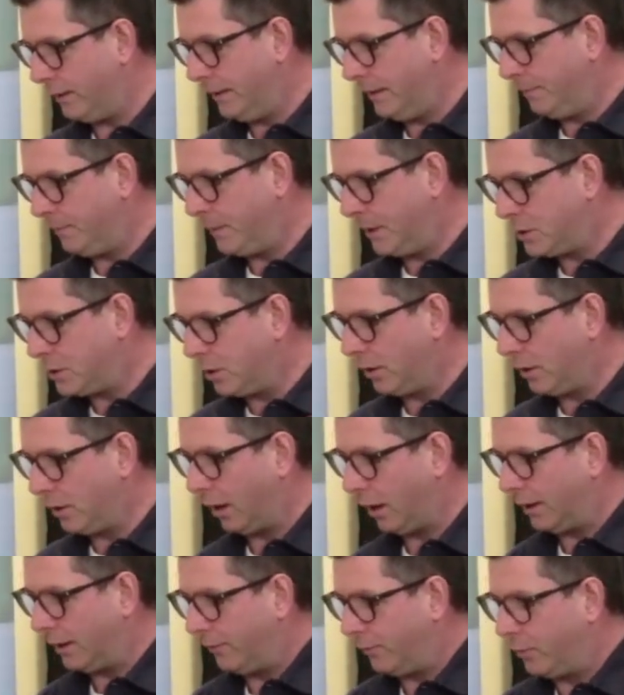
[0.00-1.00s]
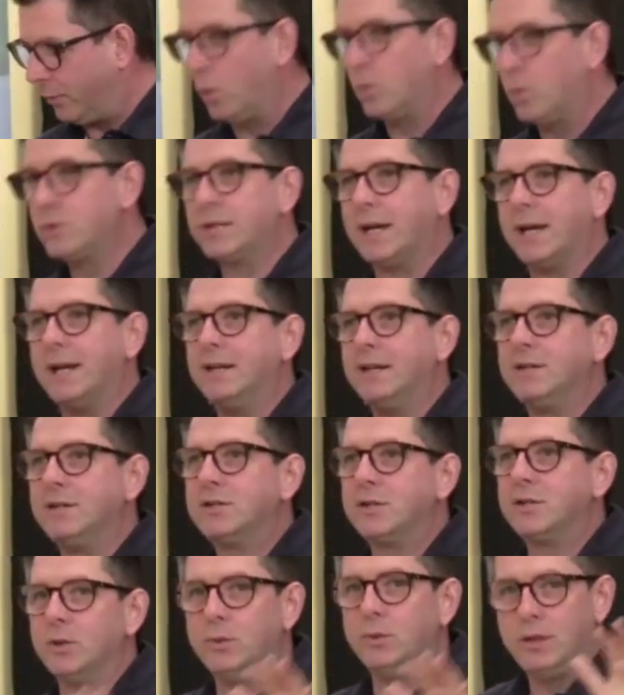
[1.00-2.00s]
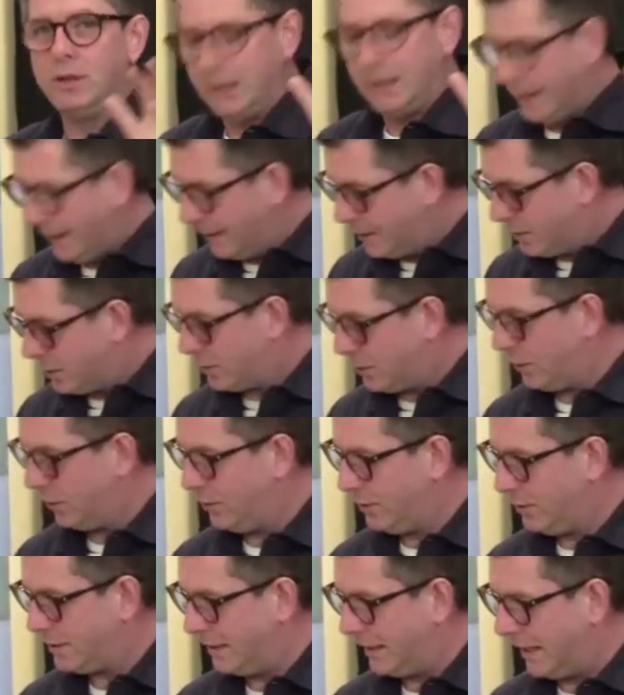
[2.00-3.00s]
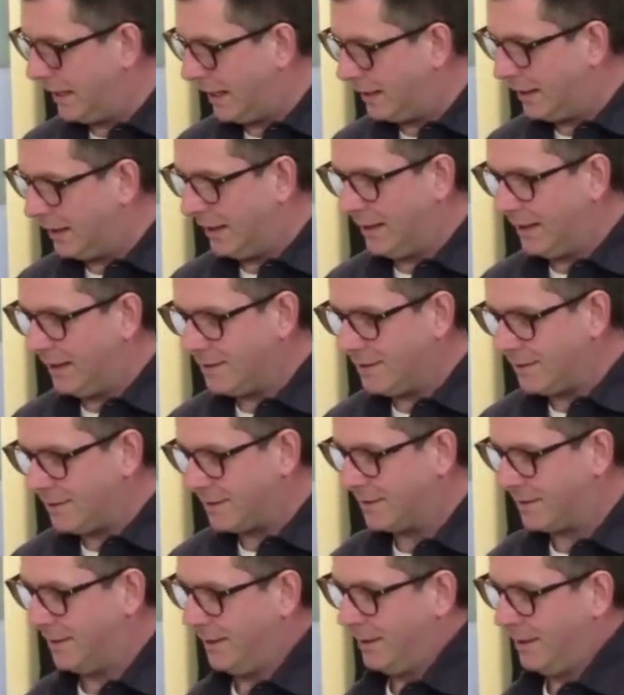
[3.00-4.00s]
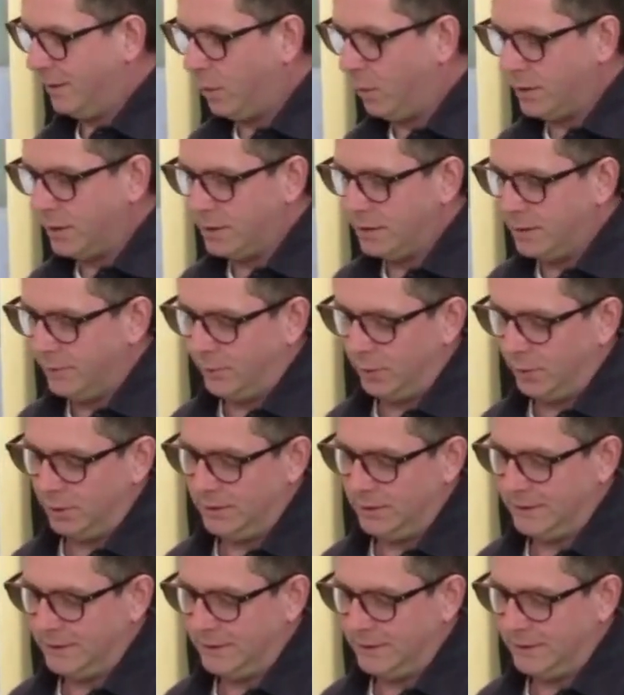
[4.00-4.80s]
Eternal life goes into eternity, and it is wonderful.